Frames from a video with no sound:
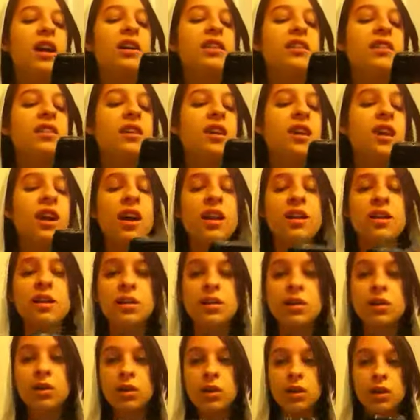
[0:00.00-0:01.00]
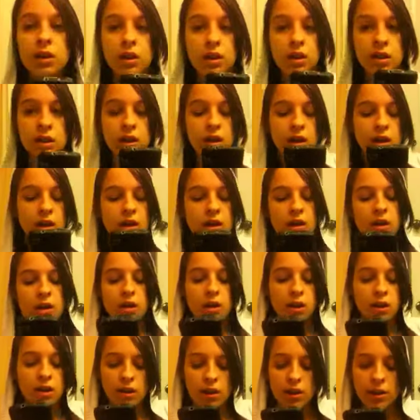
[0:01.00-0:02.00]
Is the character real?
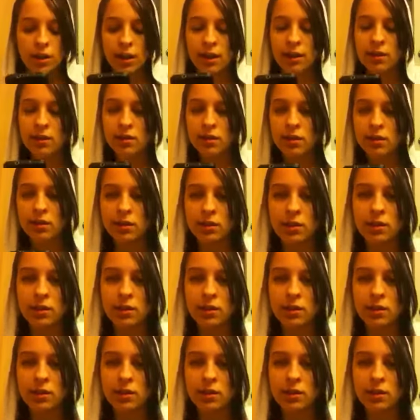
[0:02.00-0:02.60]
Yes.